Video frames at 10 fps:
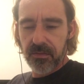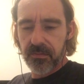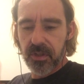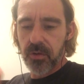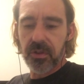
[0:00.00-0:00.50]

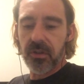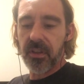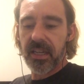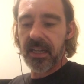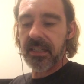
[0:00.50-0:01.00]
note and all
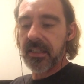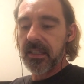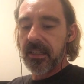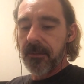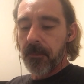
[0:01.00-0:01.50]
that.
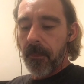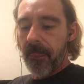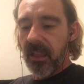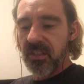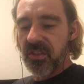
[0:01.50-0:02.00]

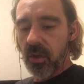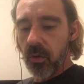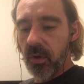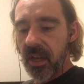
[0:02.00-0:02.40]
So